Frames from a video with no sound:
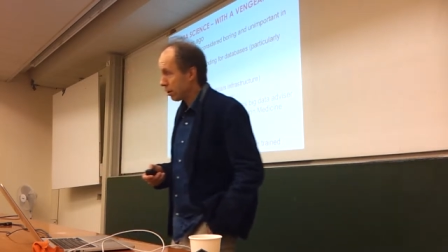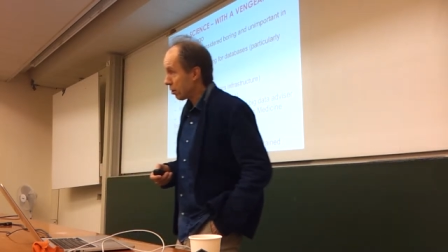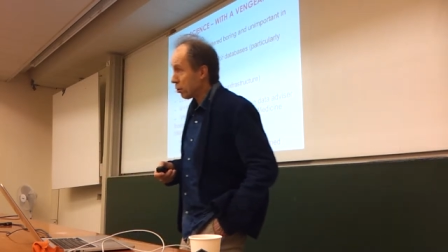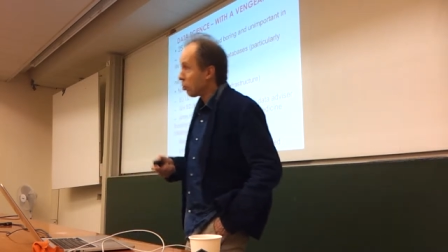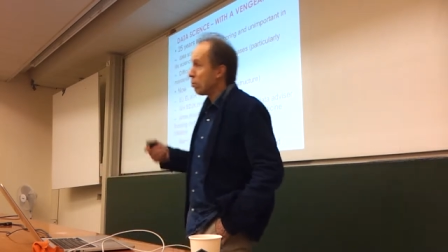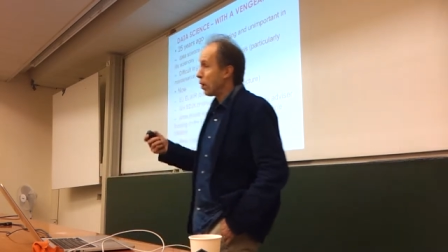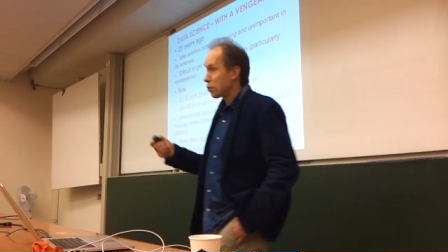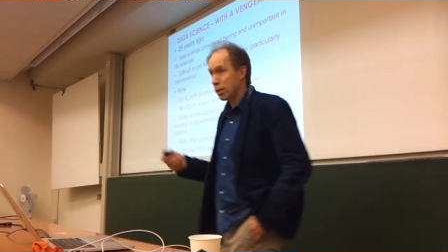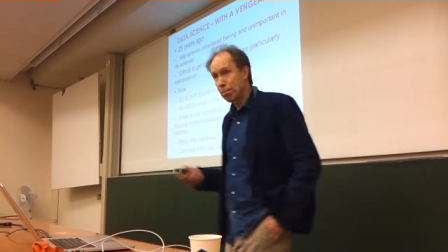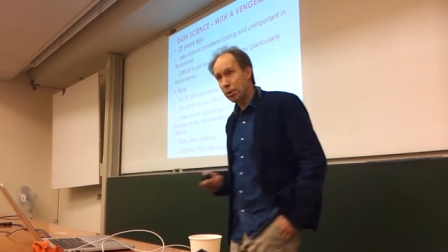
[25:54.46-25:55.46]
the, the, two
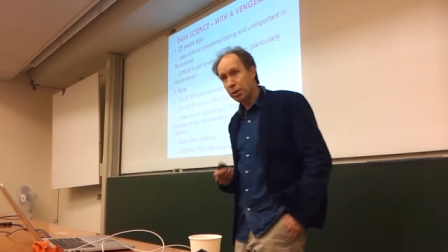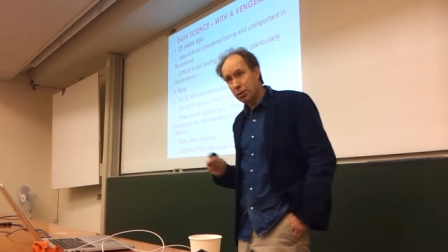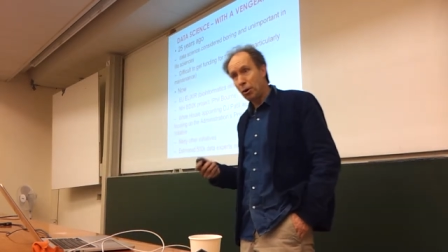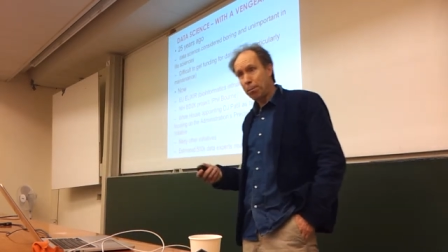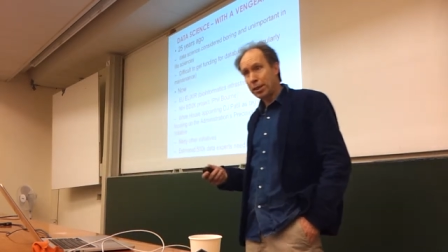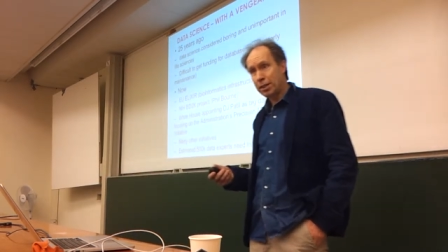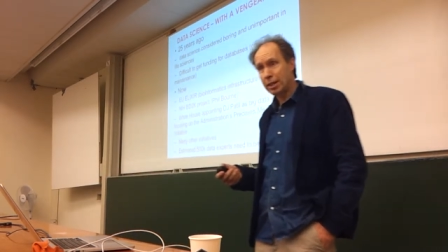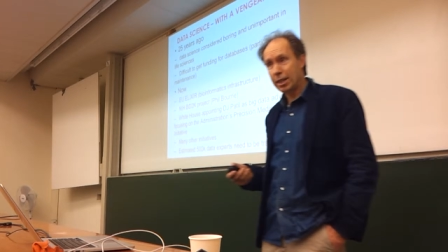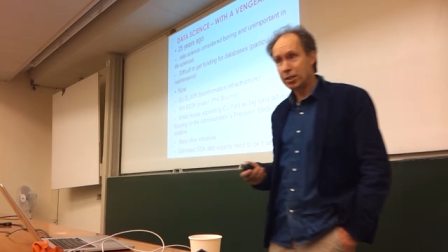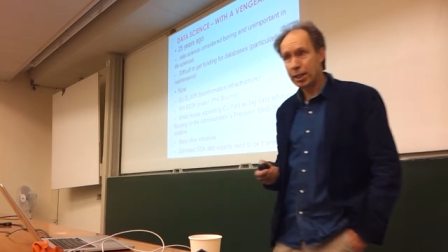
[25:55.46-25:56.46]
most important topics? And
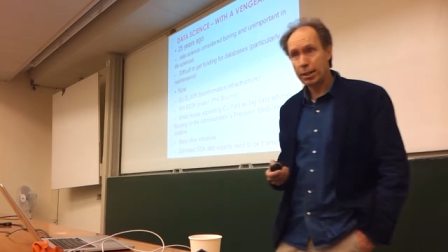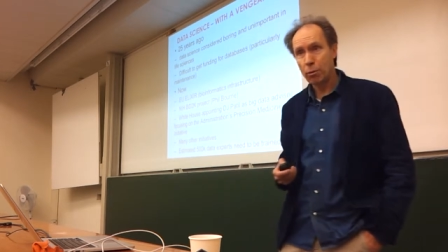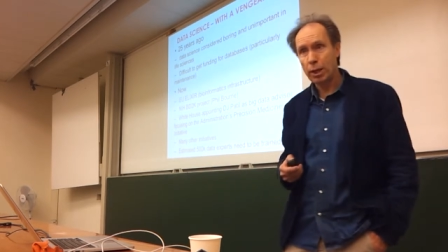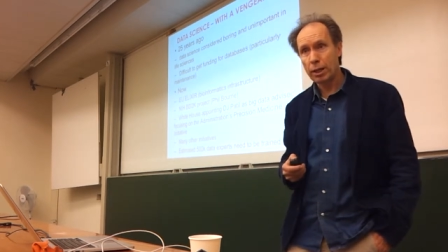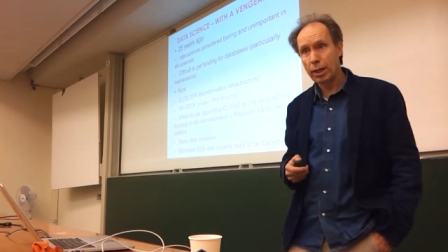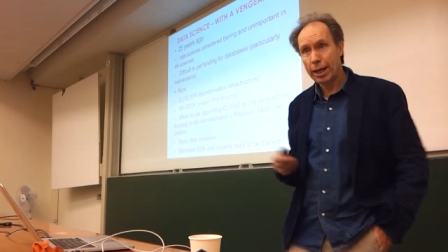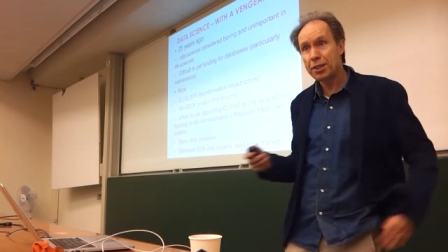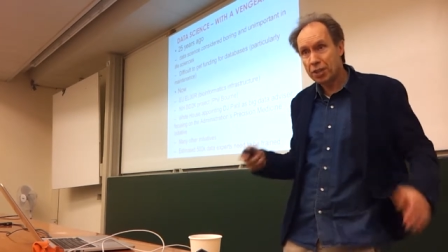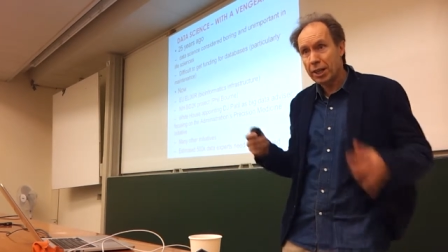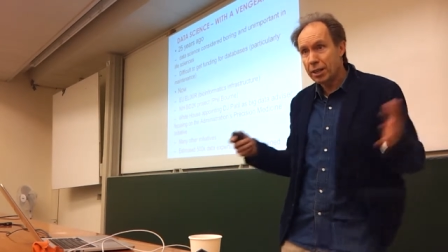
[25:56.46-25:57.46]
they said, well,
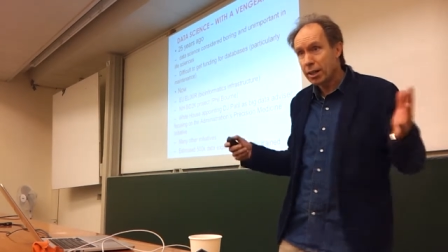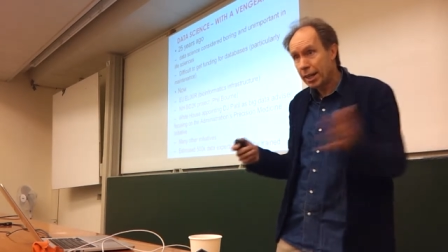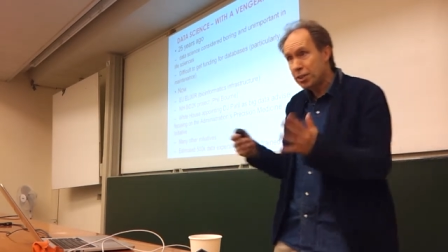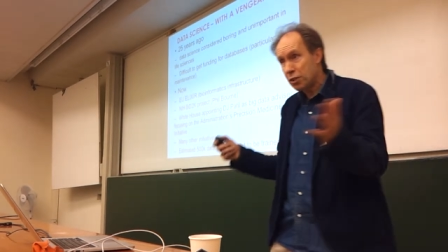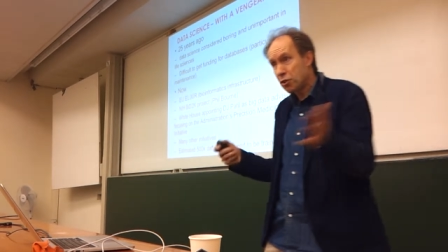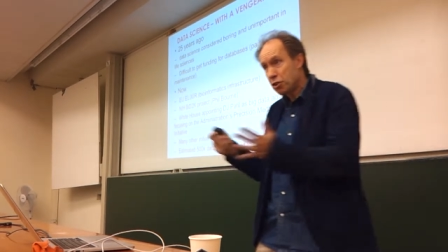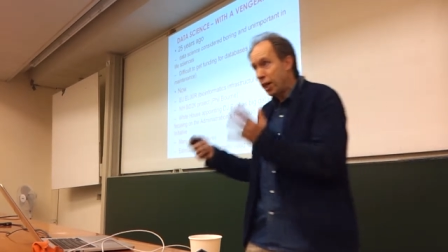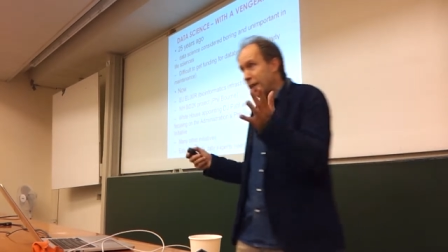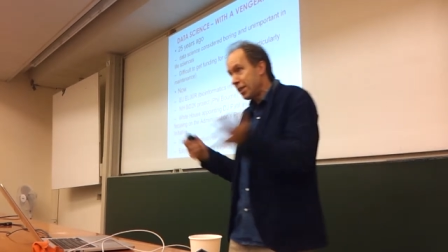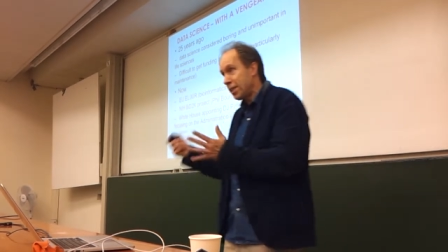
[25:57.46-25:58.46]
aging, aging
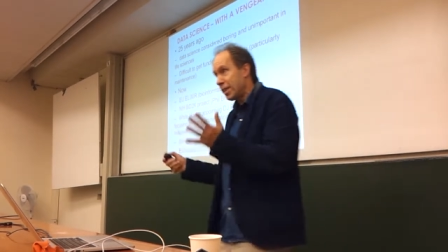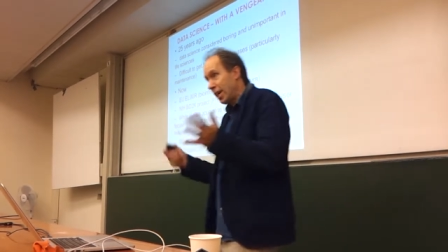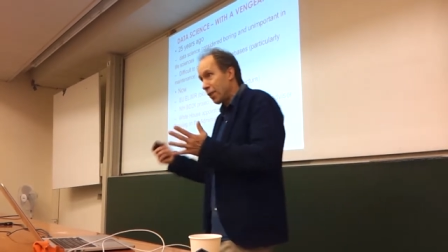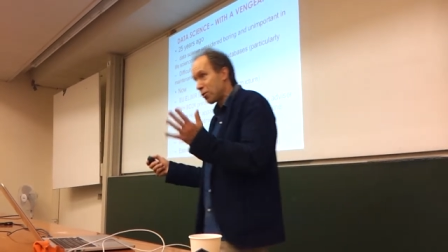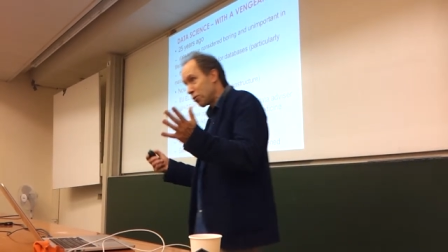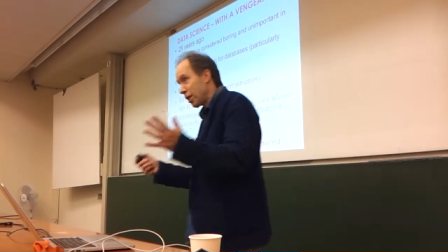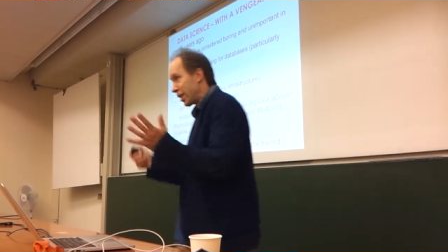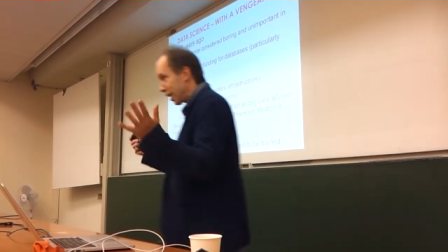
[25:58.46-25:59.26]
society, how to stay